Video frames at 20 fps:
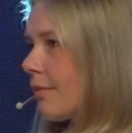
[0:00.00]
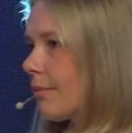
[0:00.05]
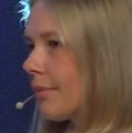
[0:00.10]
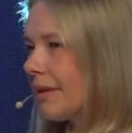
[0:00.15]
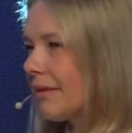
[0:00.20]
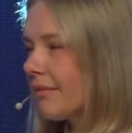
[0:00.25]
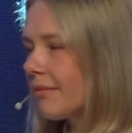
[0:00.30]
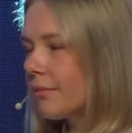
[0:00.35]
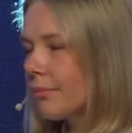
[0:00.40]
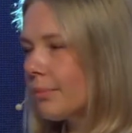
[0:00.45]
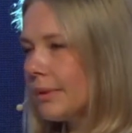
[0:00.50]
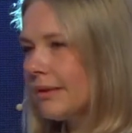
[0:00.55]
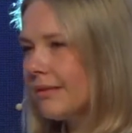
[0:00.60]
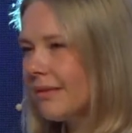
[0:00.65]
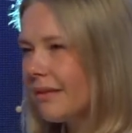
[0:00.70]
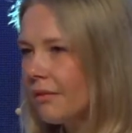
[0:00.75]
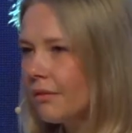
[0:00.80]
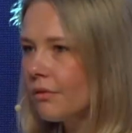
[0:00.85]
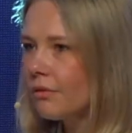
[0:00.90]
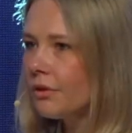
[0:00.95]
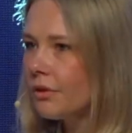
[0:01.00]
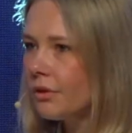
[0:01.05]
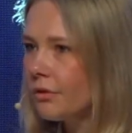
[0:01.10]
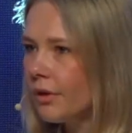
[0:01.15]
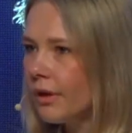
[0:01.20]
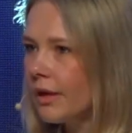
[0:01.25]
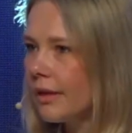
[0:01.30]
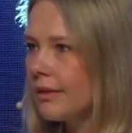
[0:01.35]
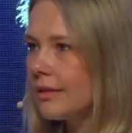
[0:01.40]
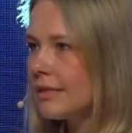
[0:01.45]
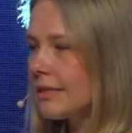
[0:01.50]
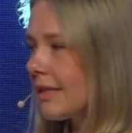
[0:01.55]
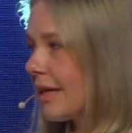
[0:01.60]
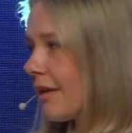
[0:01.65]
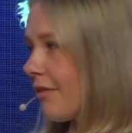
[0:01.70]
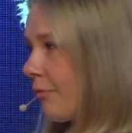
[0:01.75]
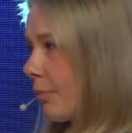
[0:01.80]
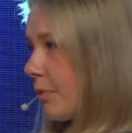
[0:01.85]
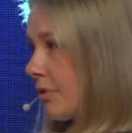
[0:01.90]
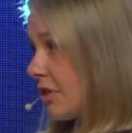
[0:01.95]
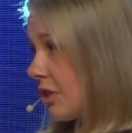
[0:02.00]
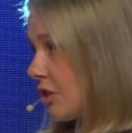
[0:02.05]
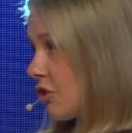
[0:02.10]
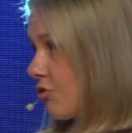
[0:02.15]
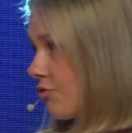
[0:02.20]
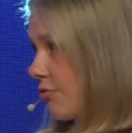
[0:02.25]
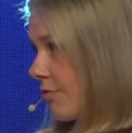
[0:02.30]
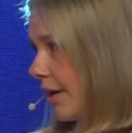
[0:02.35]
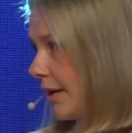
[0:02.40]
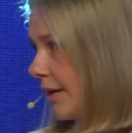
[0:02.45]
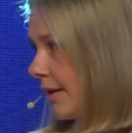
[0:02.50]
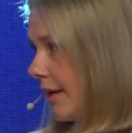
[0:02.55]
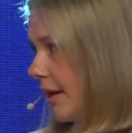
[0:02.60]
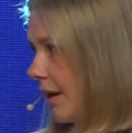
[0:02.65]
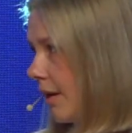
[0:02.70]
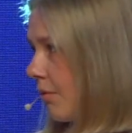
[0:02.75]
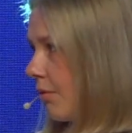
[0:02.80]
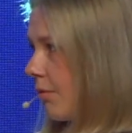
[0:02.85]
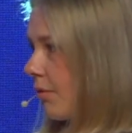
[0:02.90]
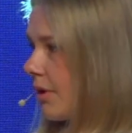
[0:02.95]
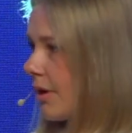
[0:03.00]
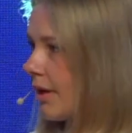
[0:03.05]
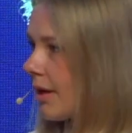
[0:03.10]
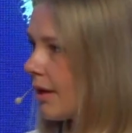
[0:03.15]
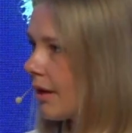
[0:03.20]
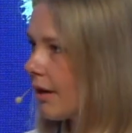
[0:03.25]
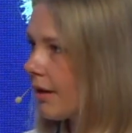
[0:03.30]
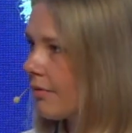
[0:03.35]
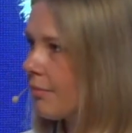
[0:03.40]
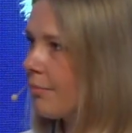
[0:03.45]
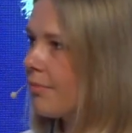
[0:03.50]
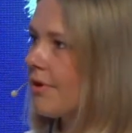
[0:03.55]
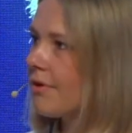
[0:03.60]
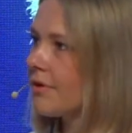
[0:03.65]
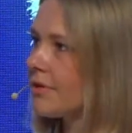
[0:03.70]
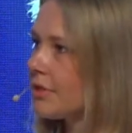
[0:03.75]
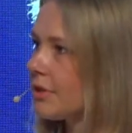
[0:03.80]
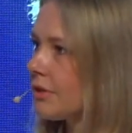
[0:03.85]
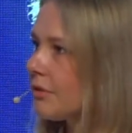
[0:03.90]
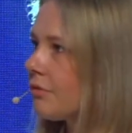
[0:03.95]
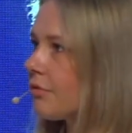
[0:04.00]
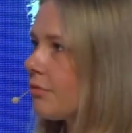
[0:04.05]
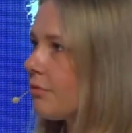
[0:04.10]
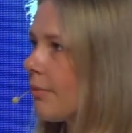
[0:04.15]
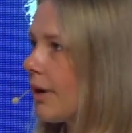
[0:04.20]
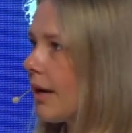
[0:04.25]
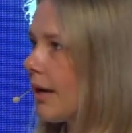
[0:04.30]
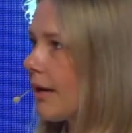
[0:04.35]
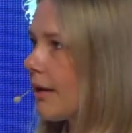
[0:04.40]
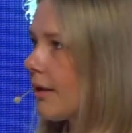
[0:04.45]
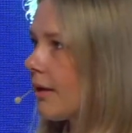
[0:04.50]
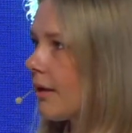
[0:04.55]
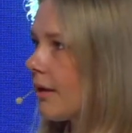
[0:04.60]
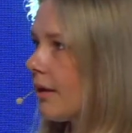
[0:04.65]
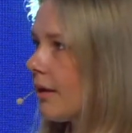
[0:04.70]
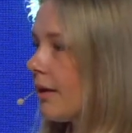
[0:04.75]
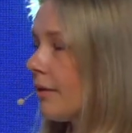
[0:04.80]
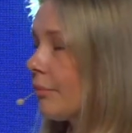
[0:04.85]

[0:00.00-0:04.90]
But particularly, you are in a safe position right now, comparing to my